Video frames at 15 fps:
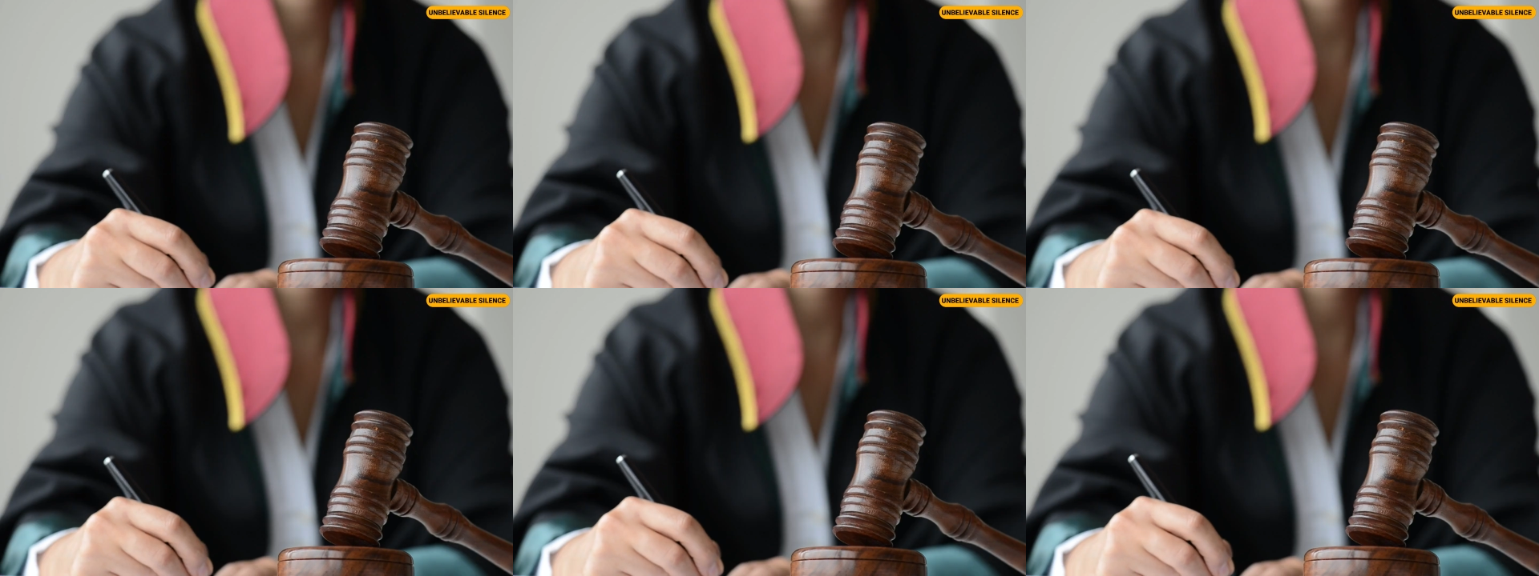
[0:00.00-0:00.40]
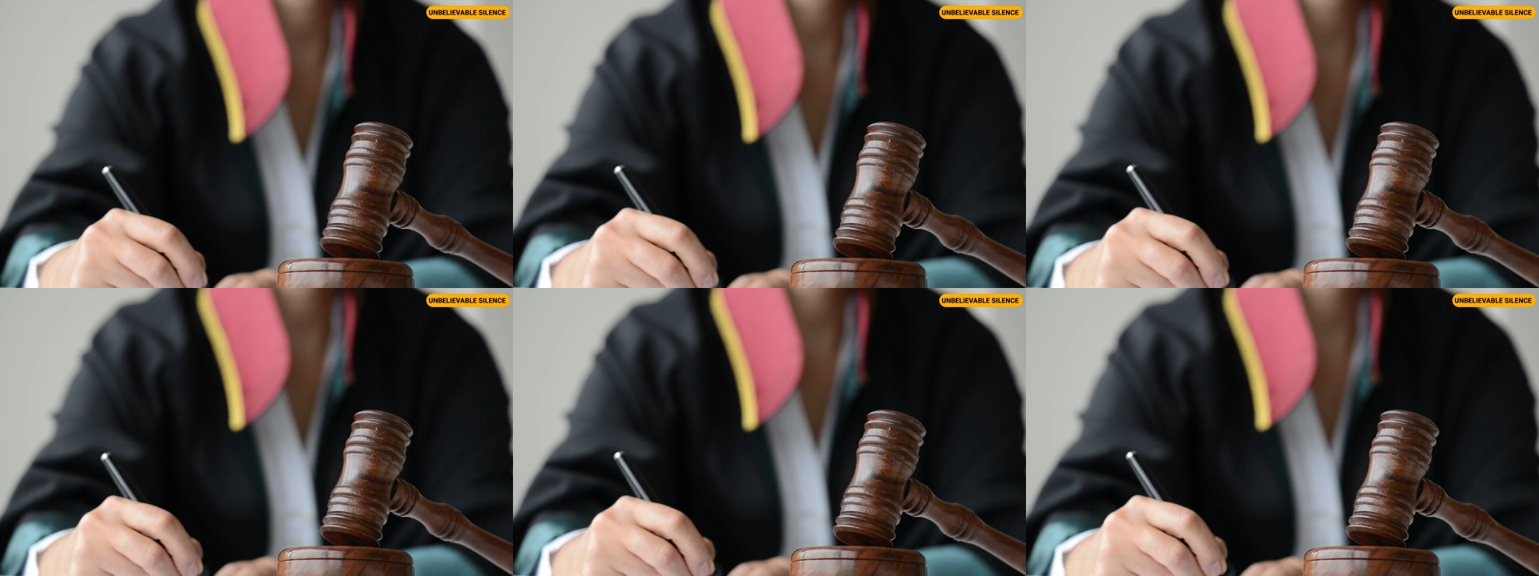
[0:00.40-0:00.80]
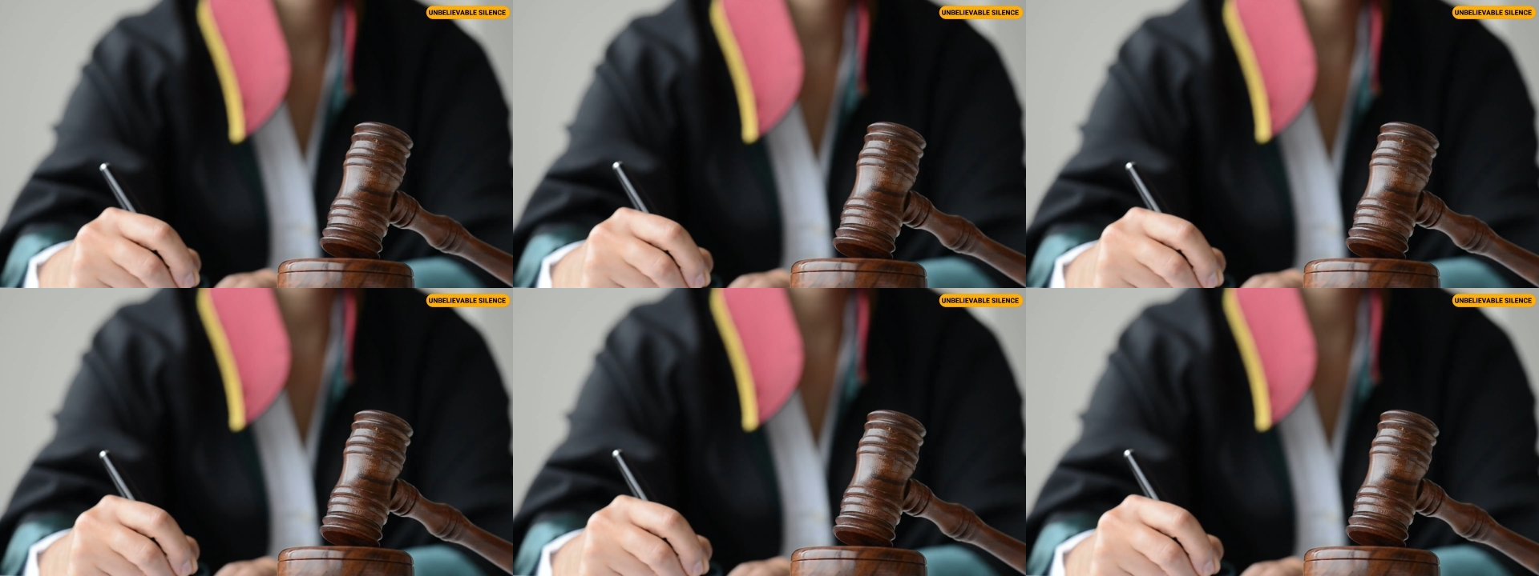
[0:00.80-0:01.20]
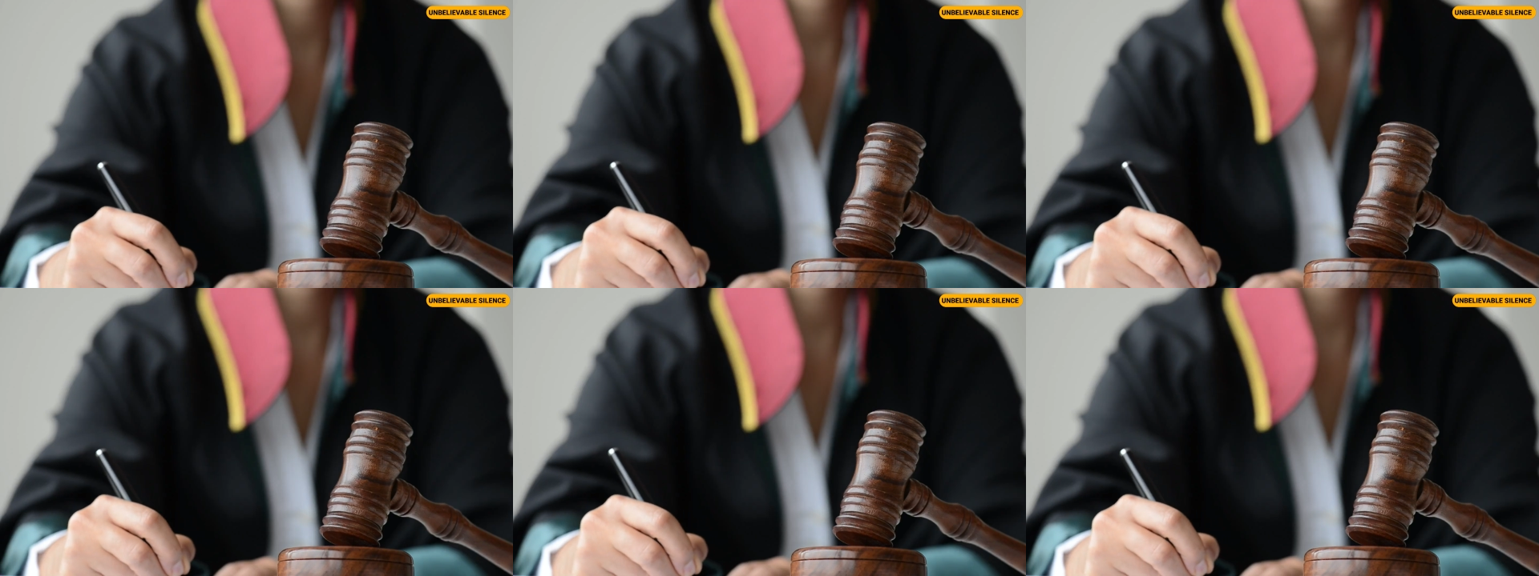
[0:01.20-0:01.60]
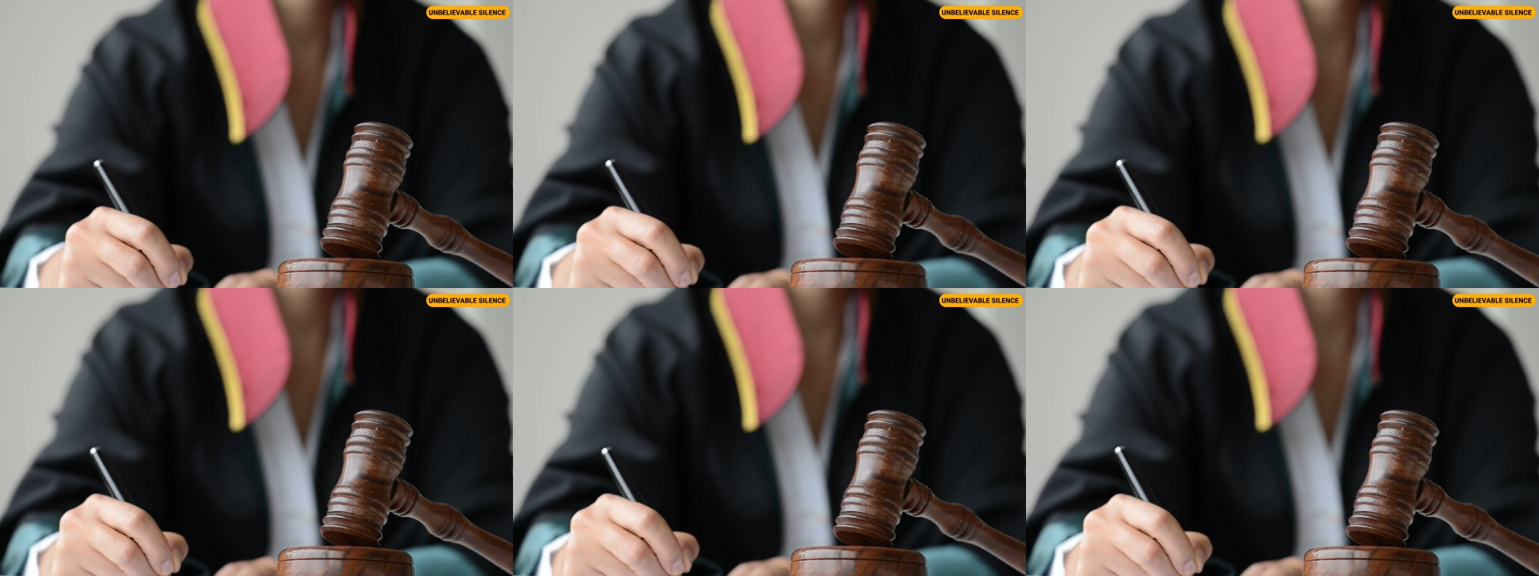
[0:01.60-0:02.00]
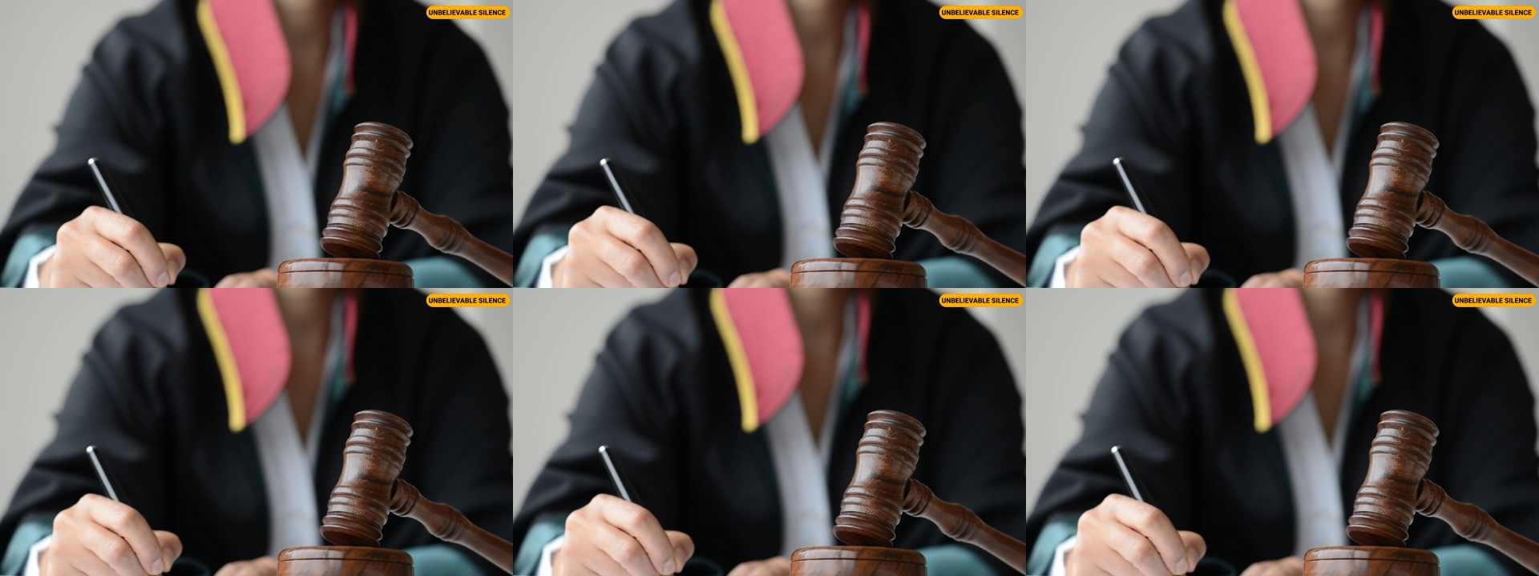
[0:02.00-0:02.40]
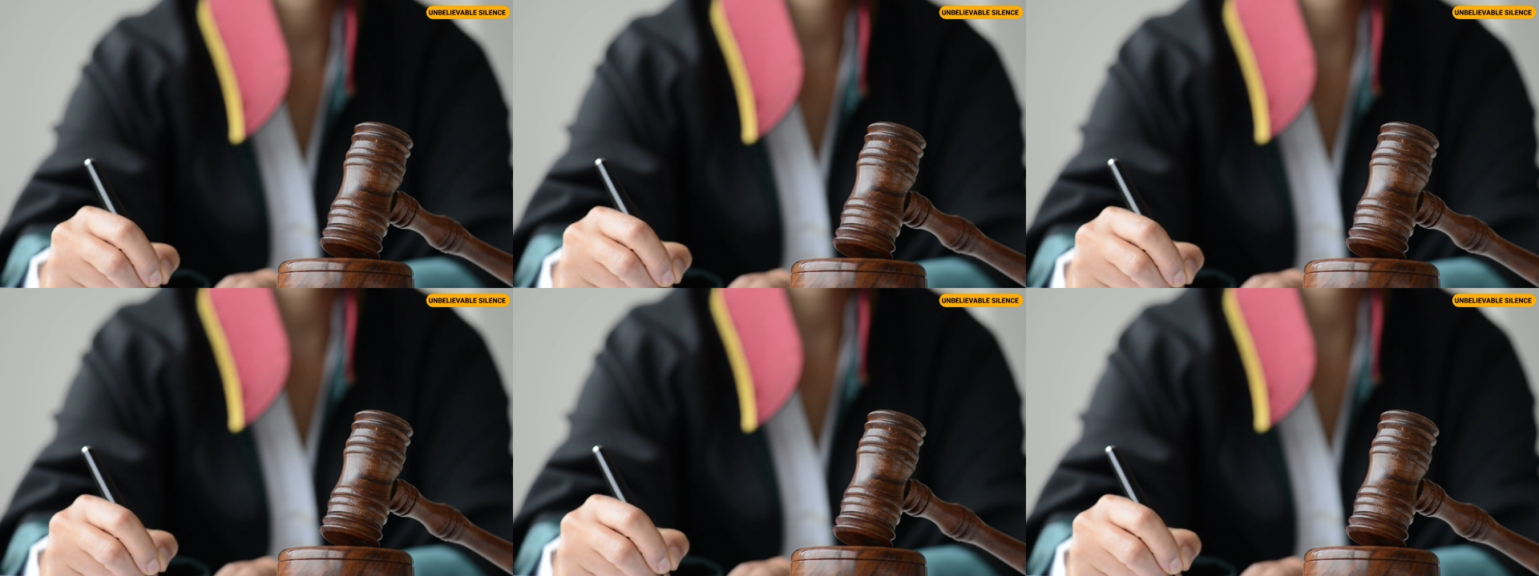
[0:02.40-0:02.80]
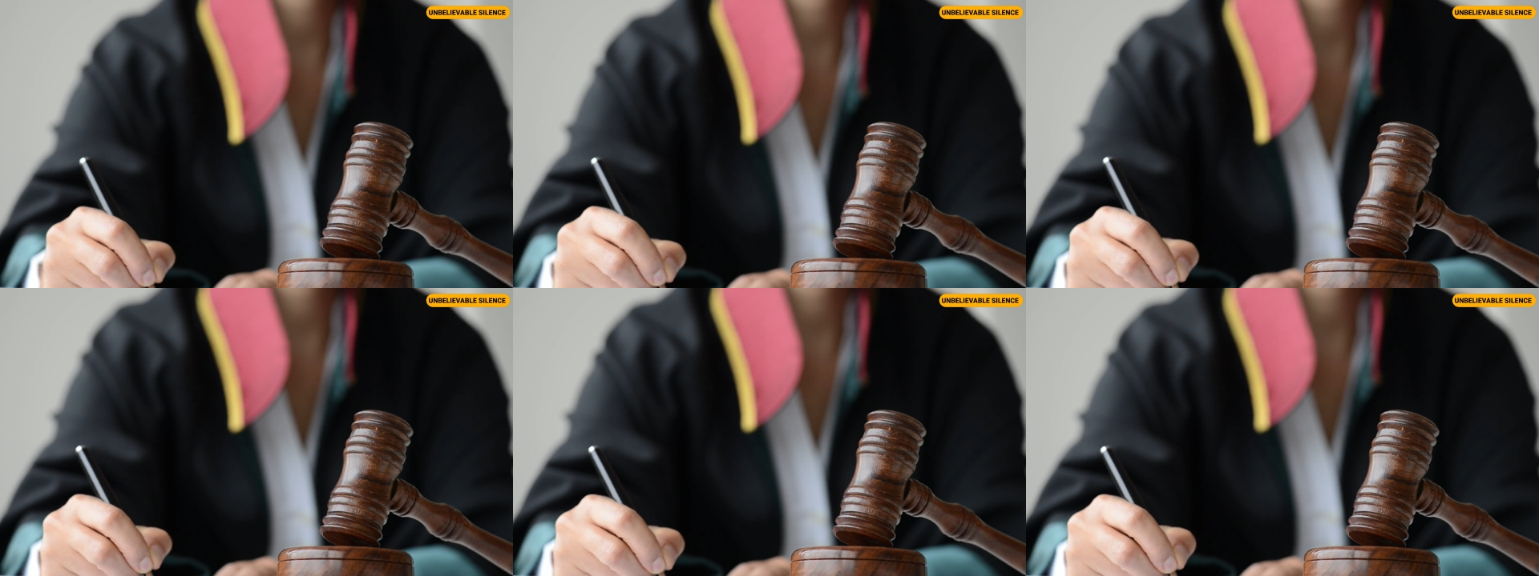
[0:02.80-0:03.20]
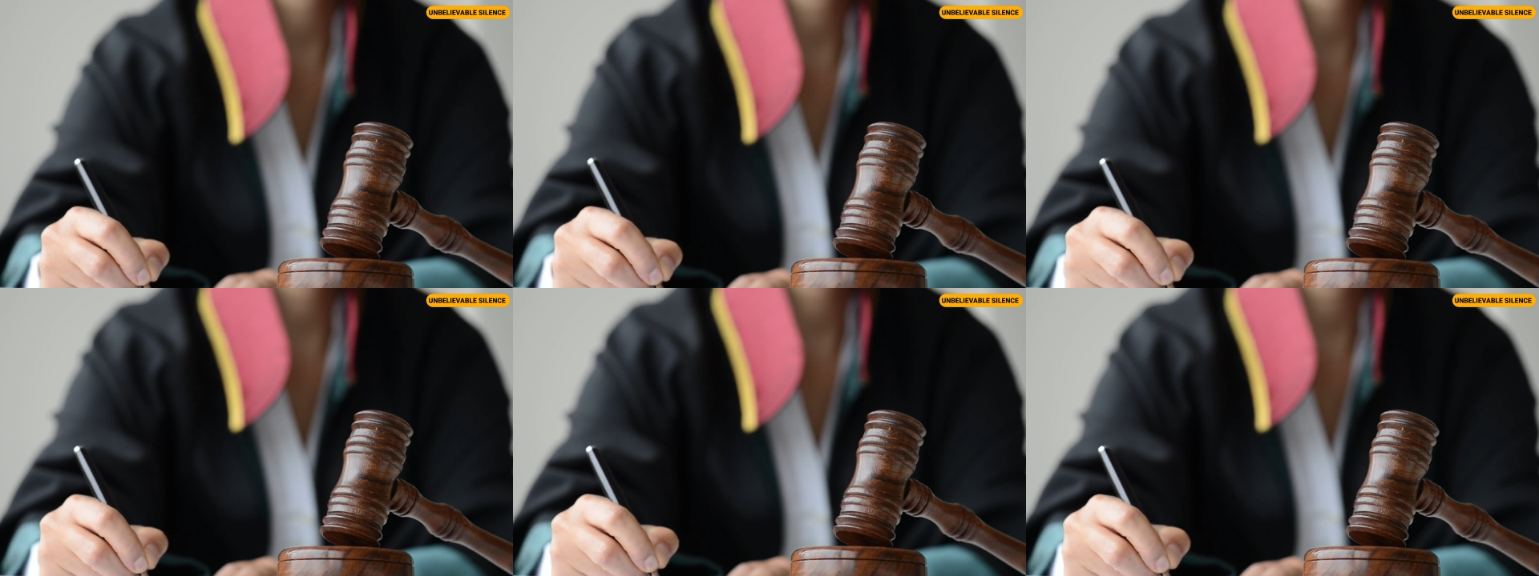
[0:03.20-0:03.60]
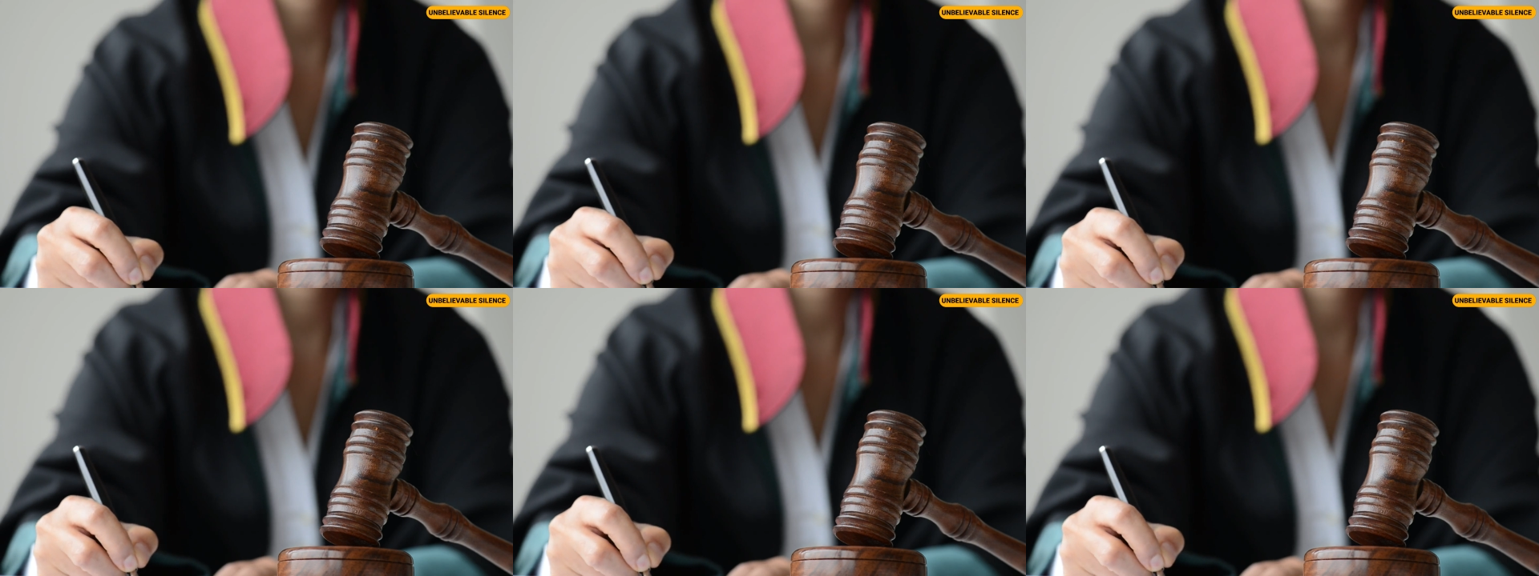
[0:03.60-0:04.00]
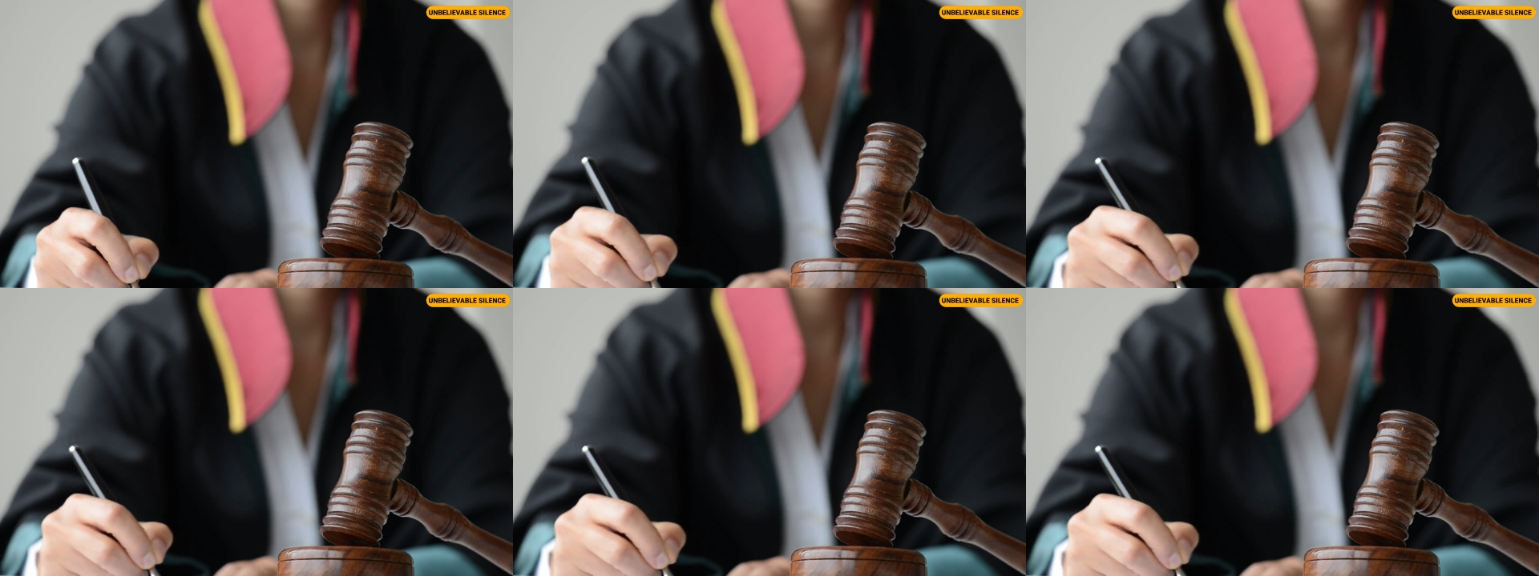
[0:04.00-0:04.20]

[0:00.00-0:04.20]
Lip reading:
No face is visible, so there are no lips to read.